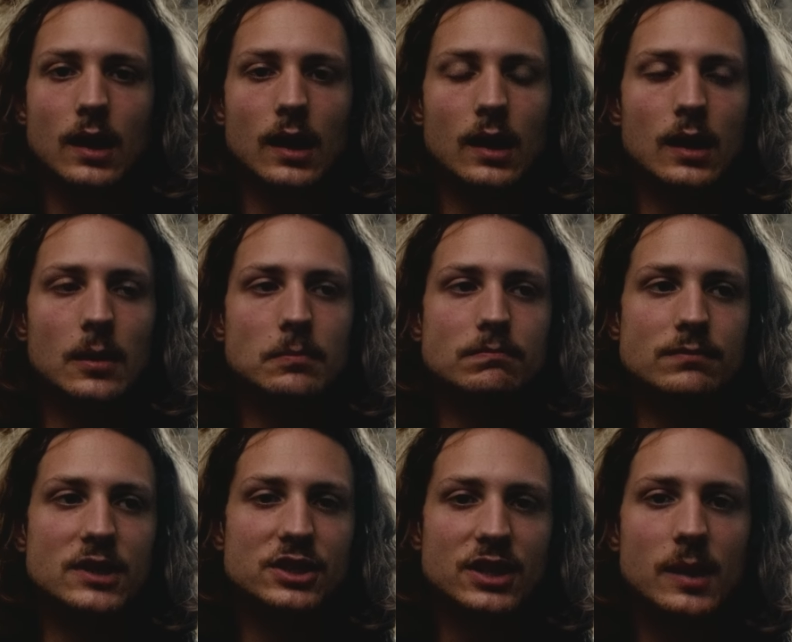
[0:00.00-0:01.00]

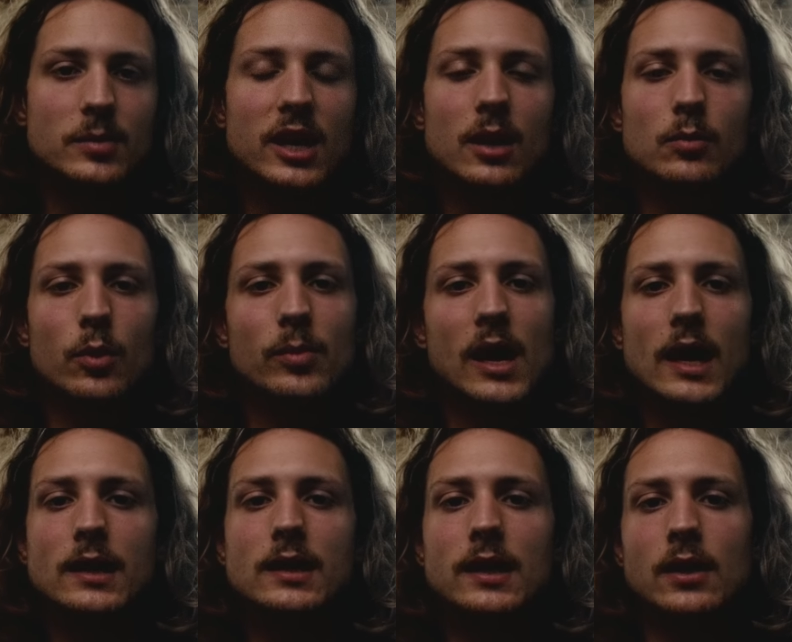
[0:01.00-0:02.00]
The Shape camera
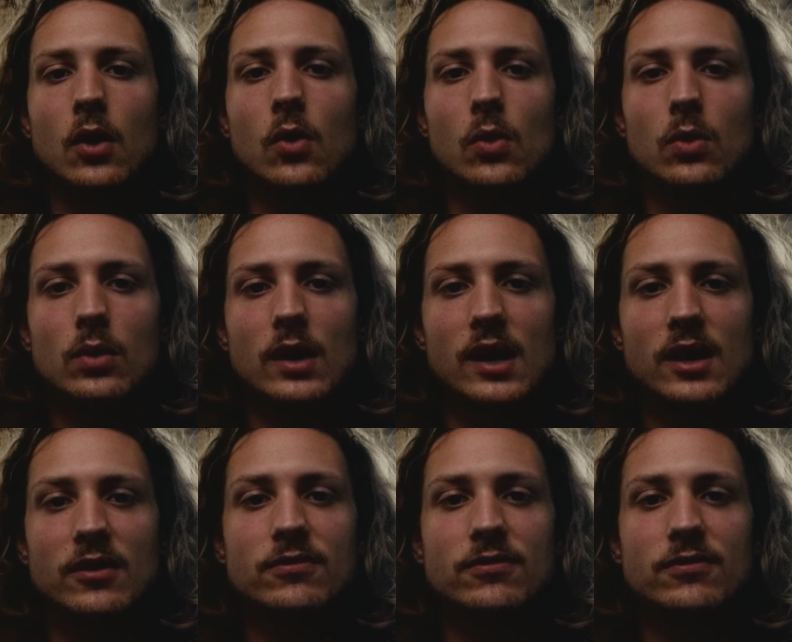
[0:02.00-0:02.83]
bag can hold a